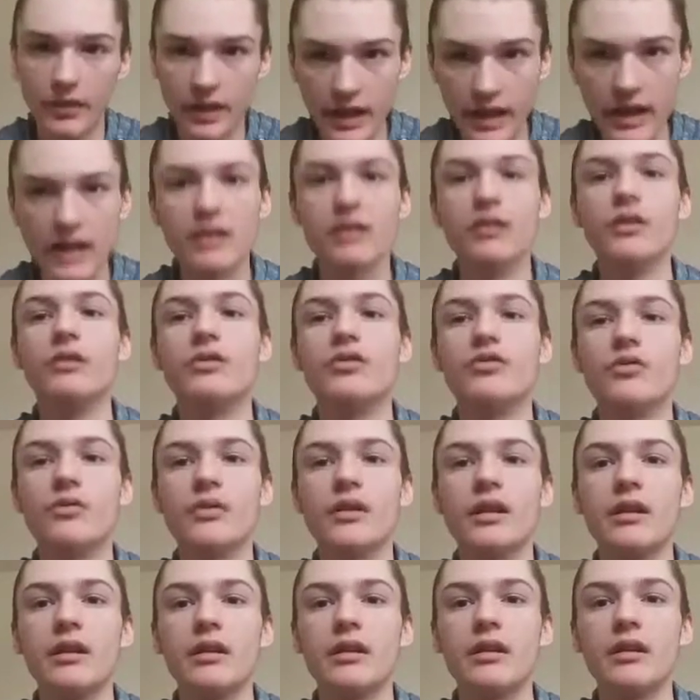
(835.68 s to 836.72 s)
in the
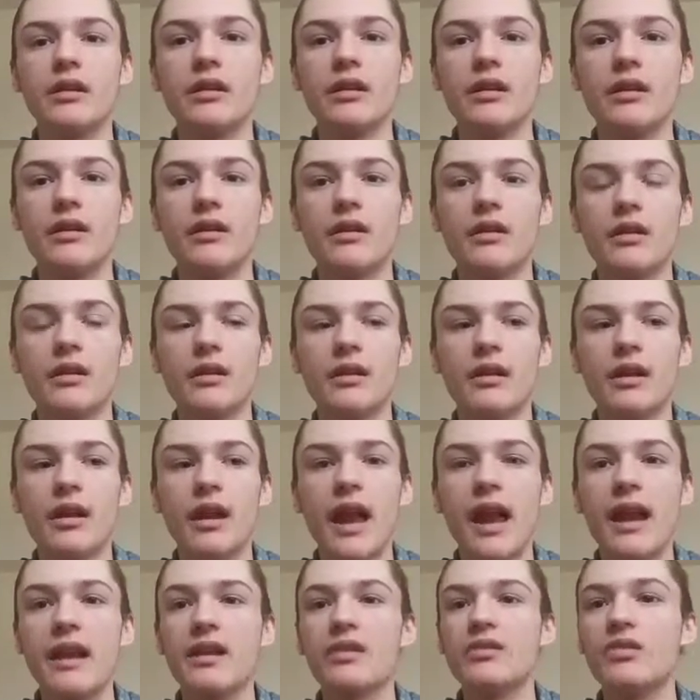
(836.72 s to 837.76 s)
joint eh,
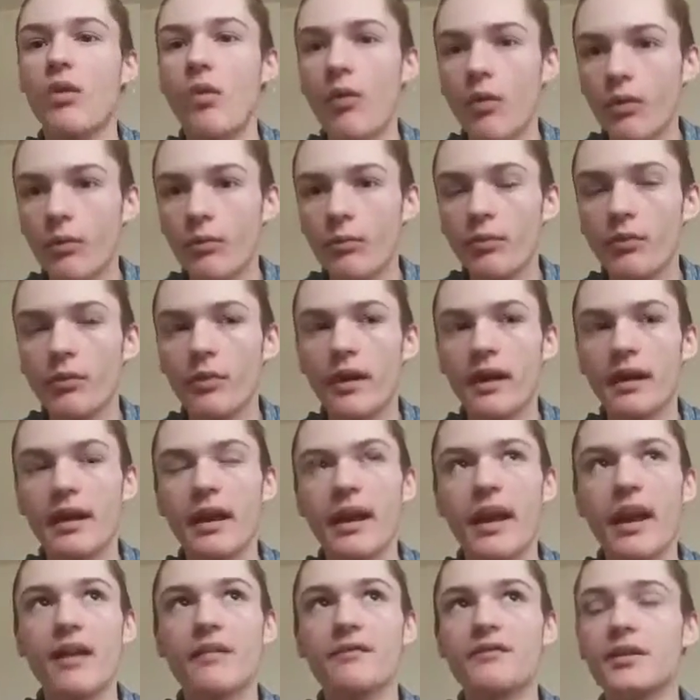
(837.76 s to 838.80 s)
and it's horrible and I
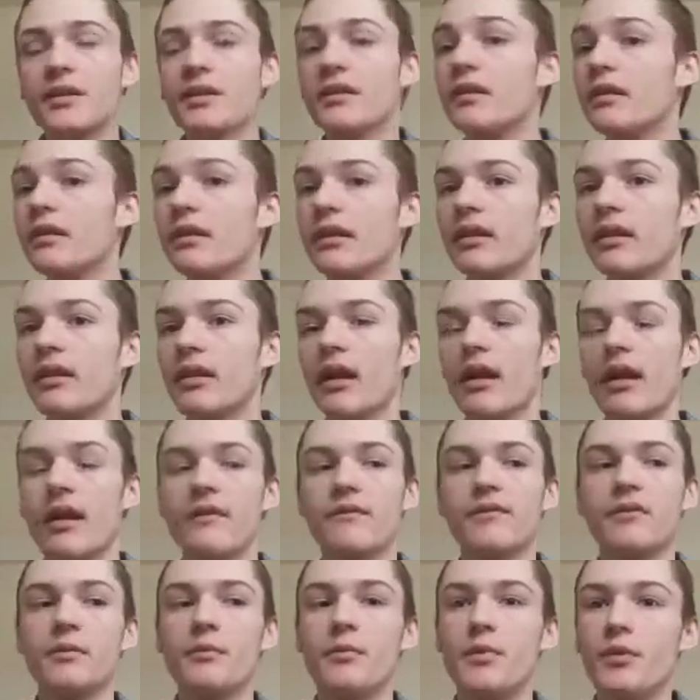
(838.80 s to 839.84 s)
have to I
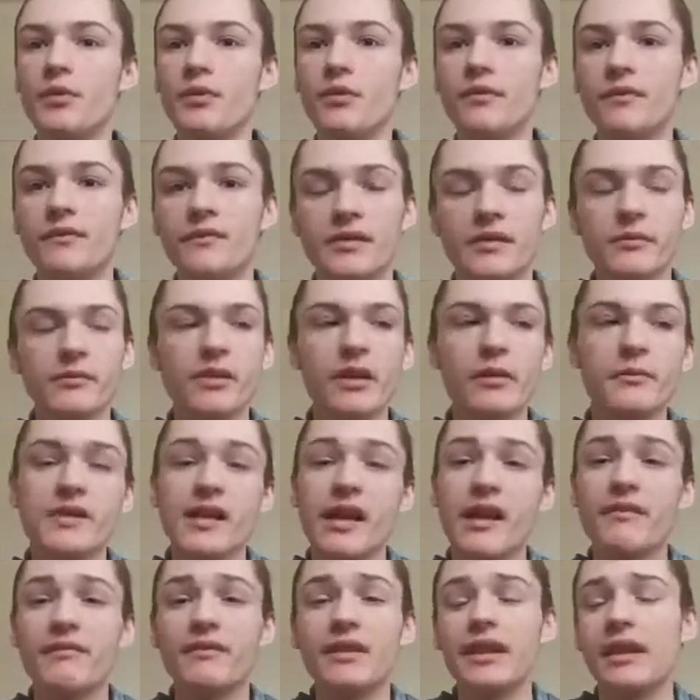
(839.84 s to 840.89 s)
have to move sometimes I
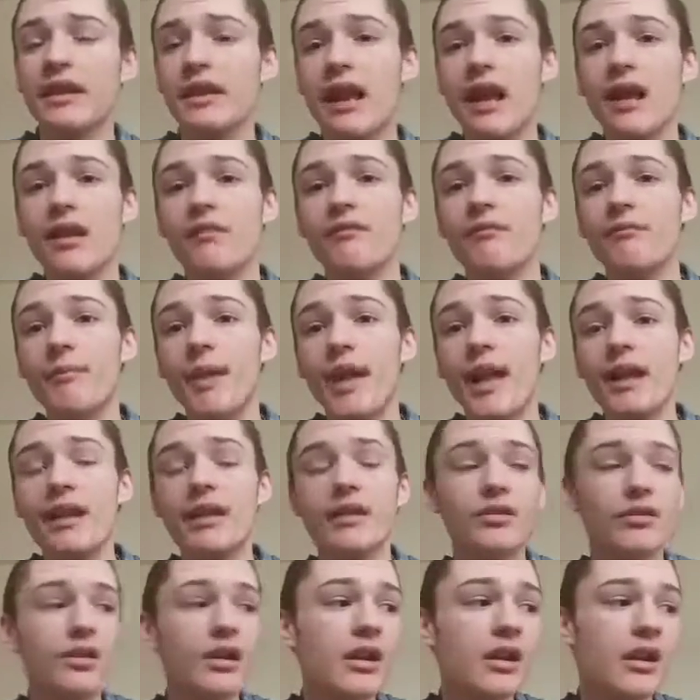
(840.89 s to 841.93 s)
have to get out of bed
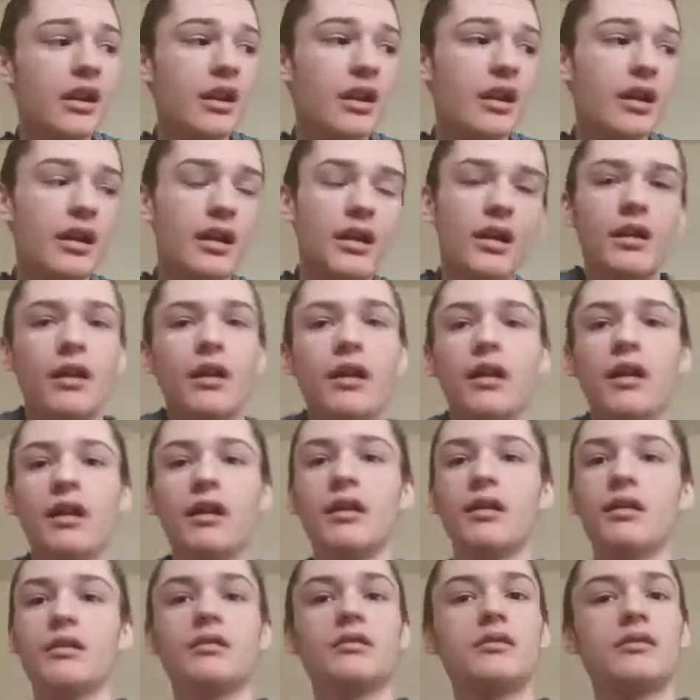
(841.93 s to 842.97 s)
and
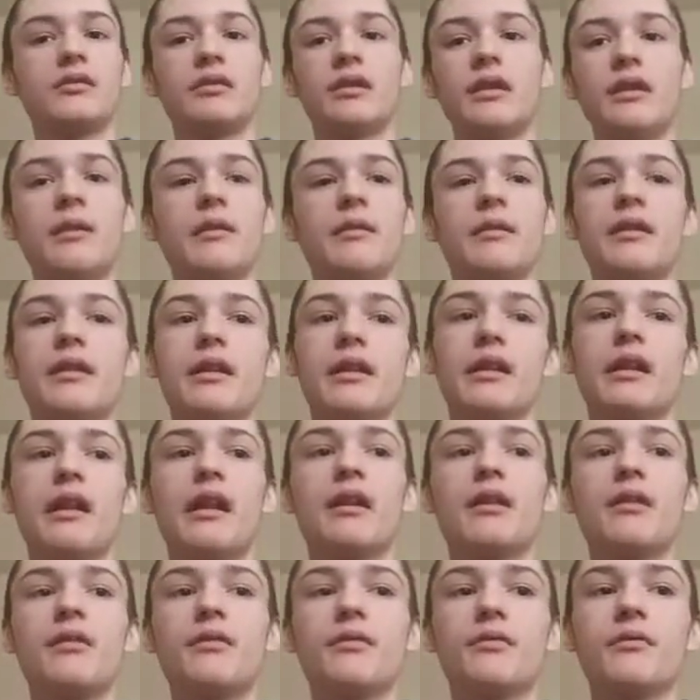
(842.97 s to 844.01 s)
uh, to get
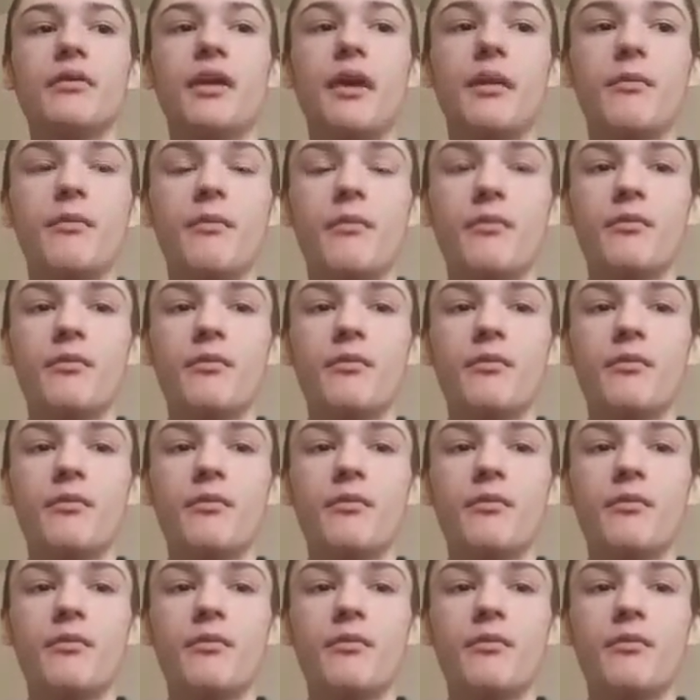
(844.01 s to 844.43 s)
out of the right